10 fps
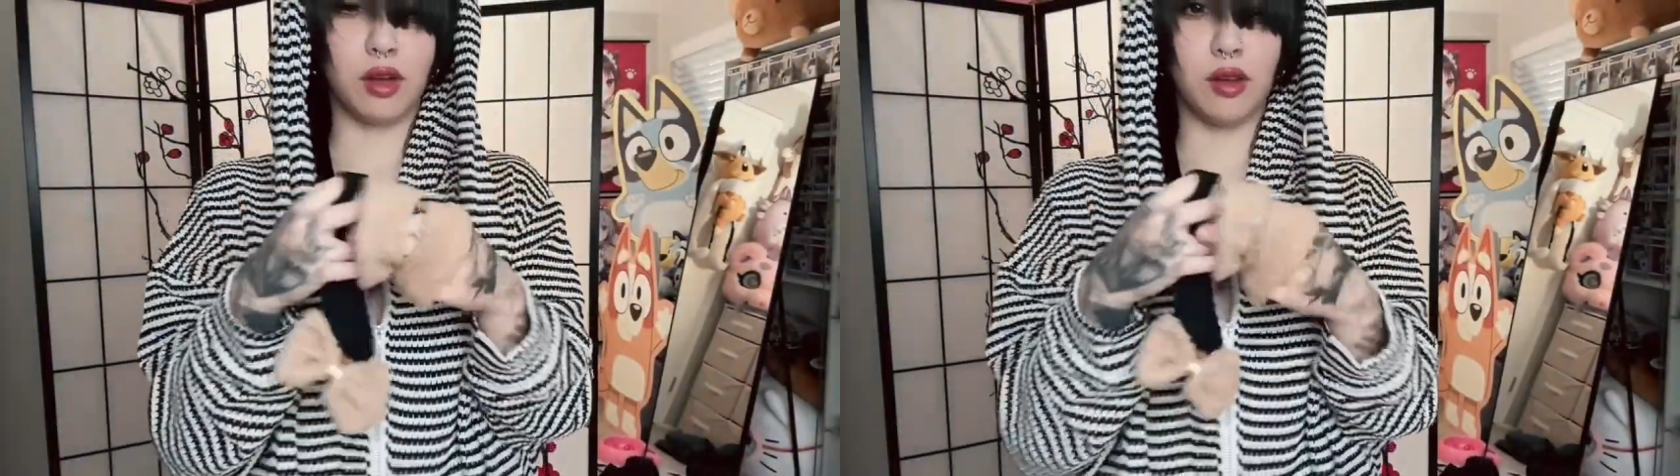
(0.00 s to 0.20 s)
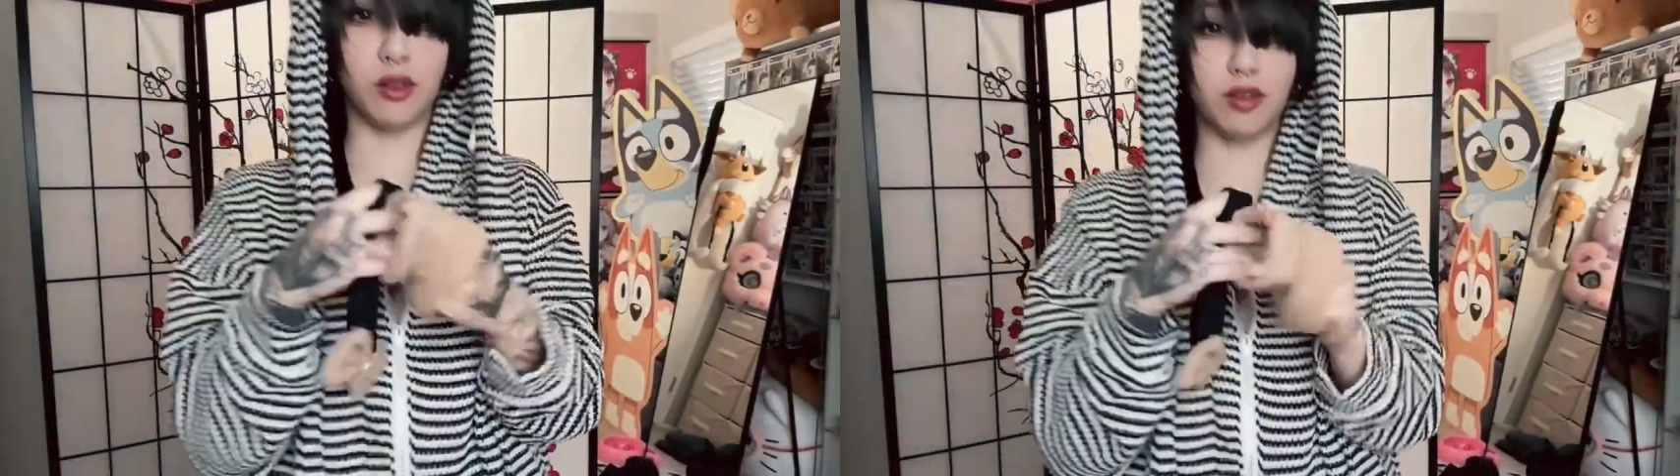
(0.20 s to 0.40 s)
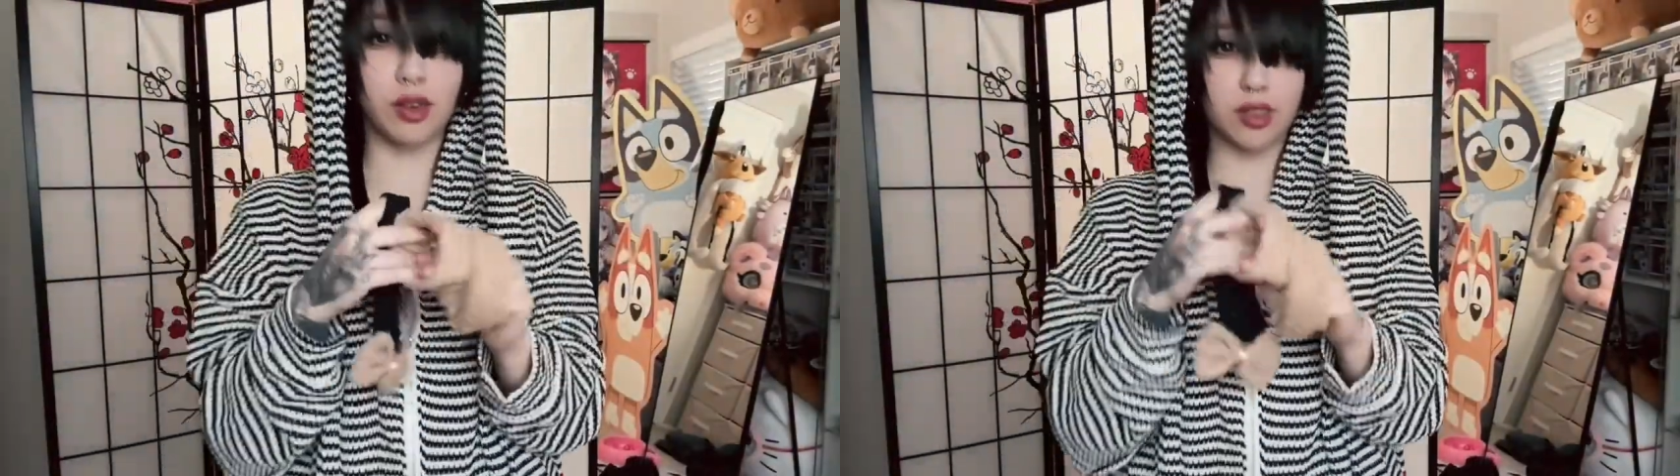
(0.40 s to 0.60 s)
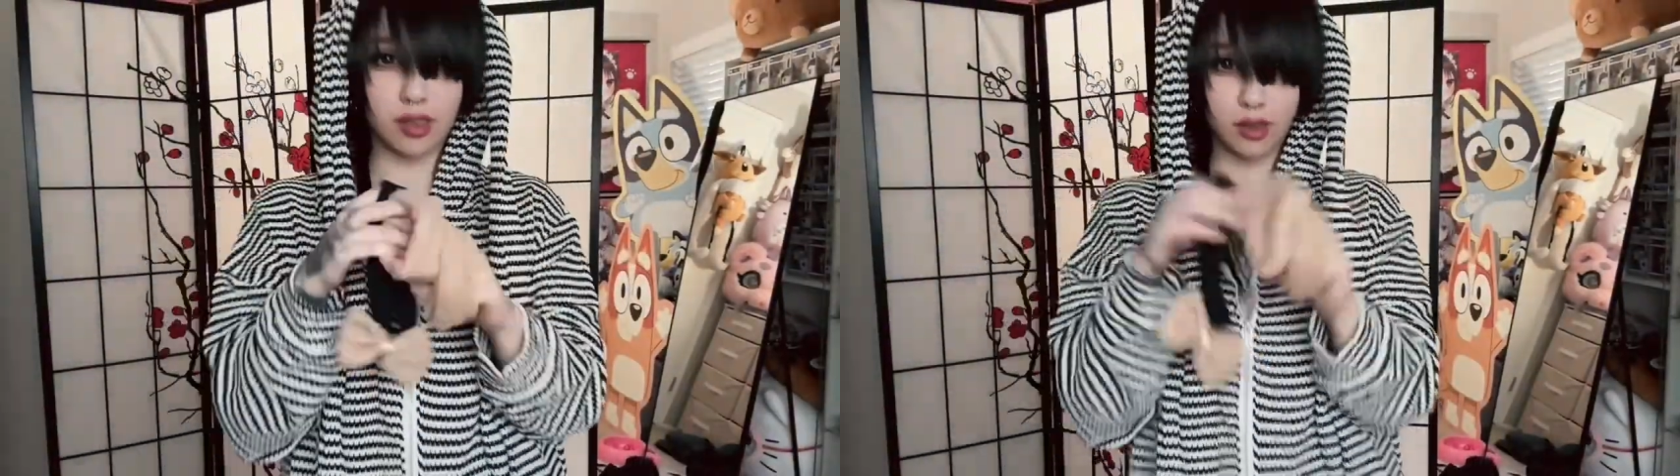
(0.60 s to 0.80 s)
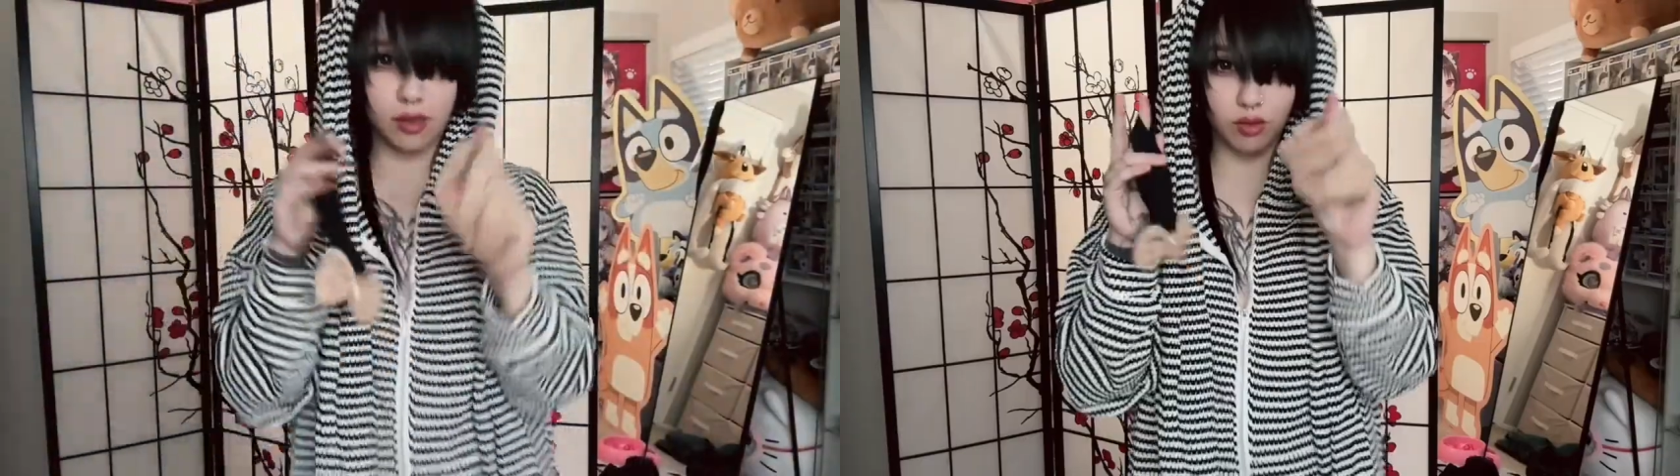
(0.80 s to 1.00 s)
other
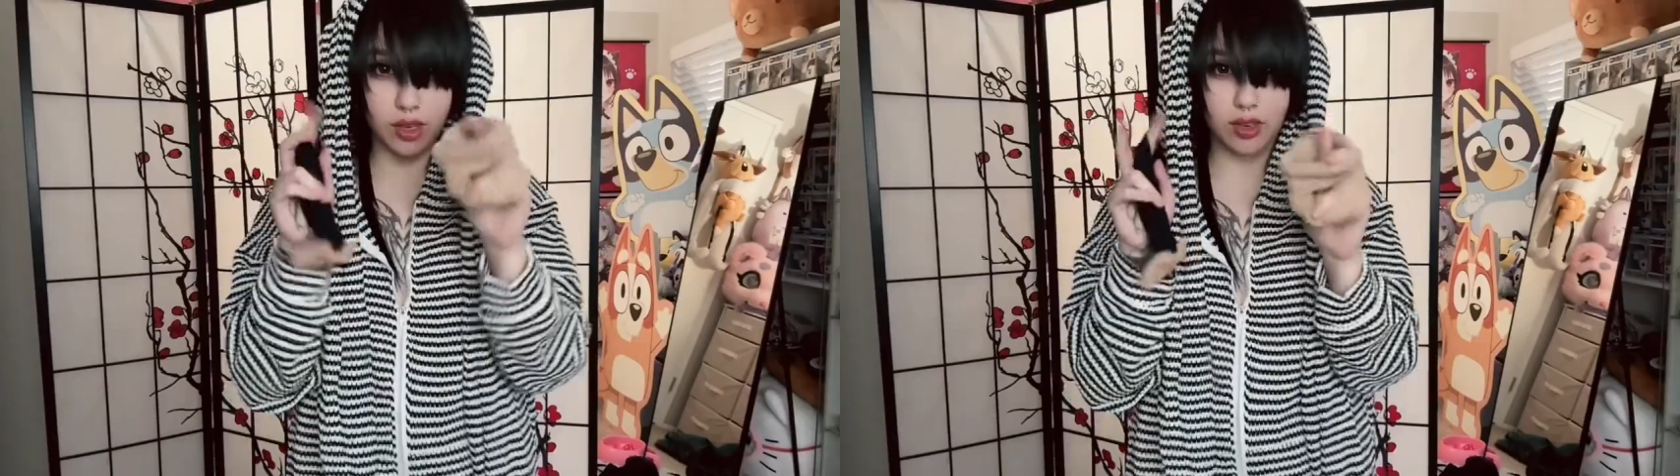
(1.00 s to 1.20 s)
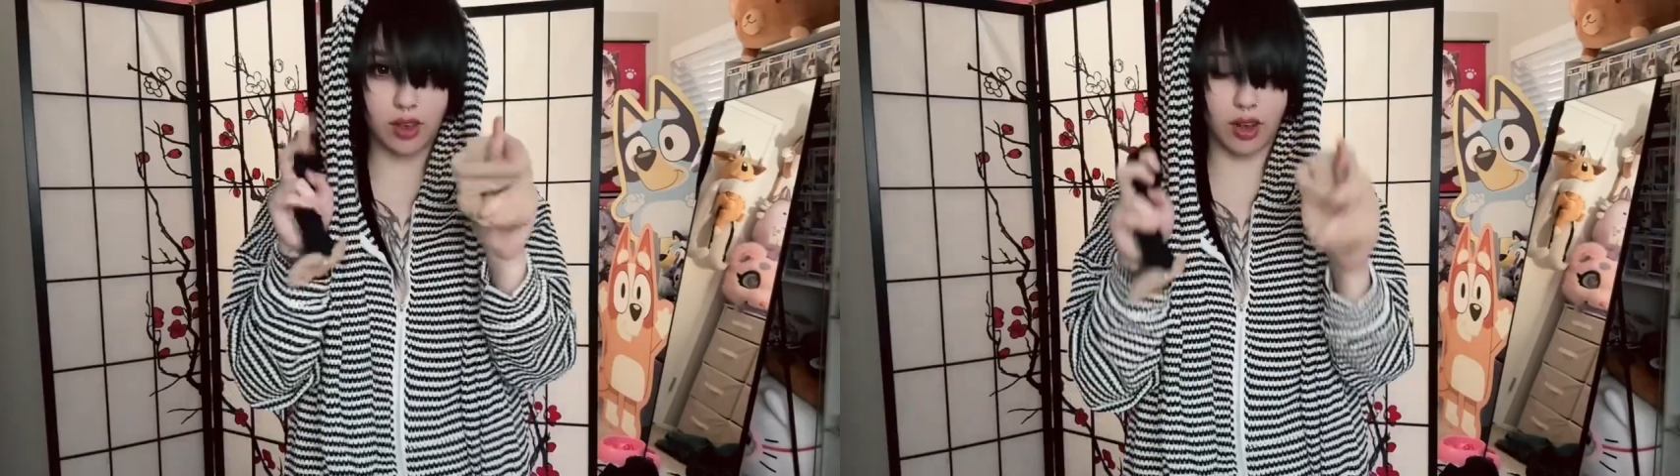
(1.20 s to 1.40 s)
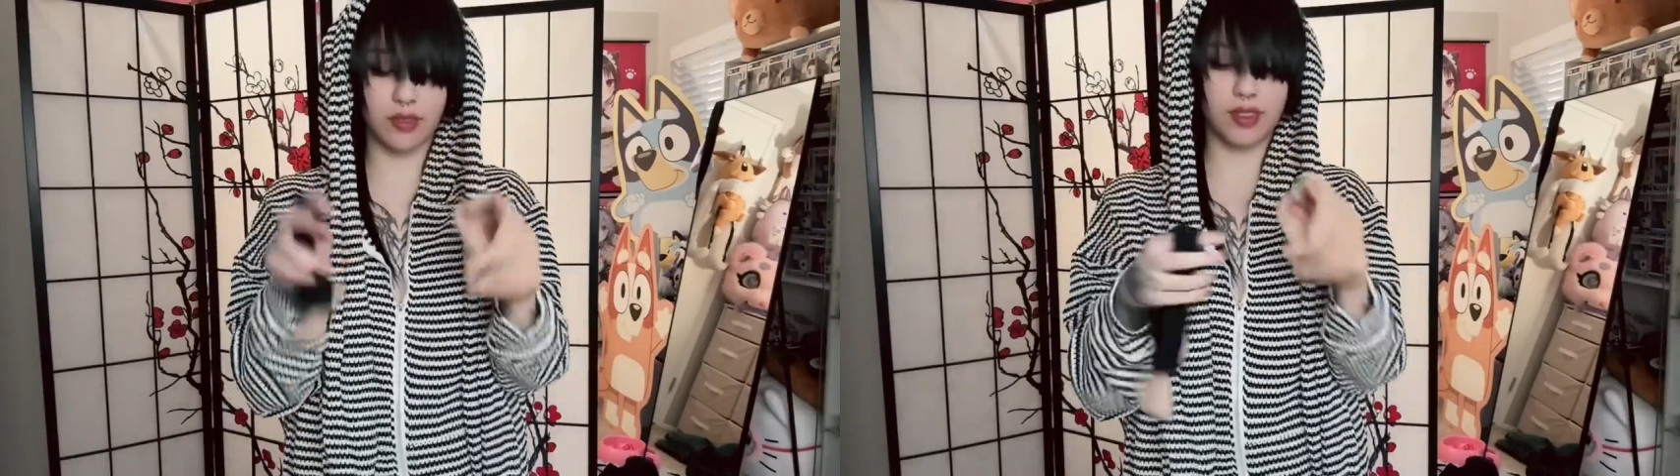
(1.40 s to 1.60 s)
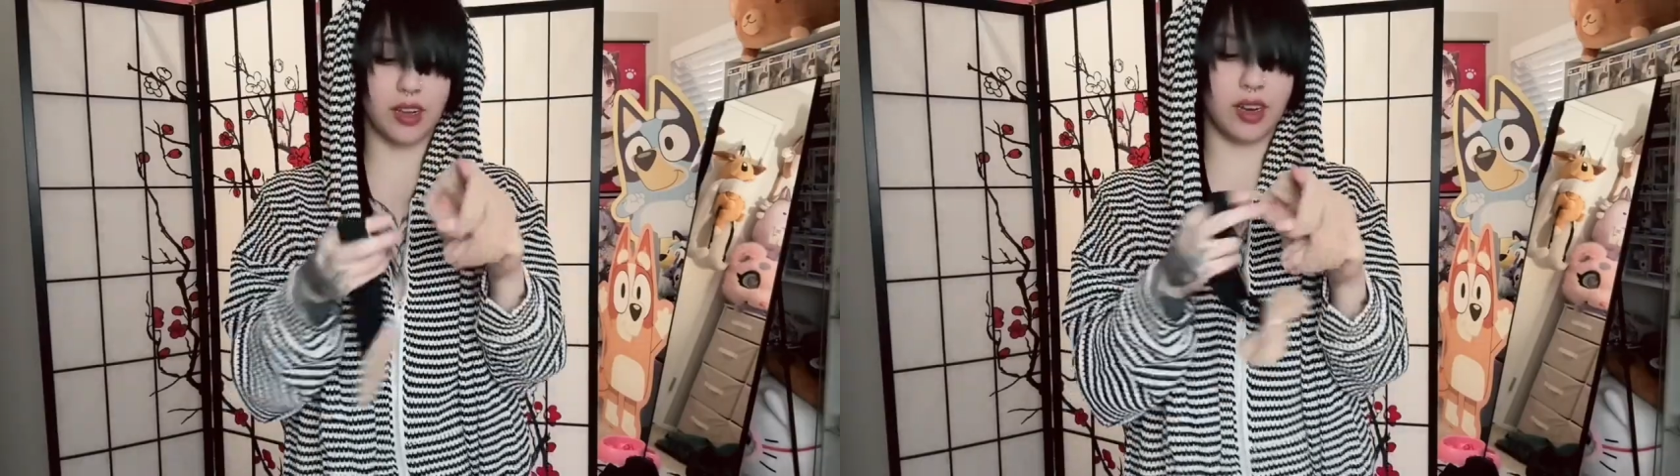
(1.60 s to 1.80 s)
wrist cuffs that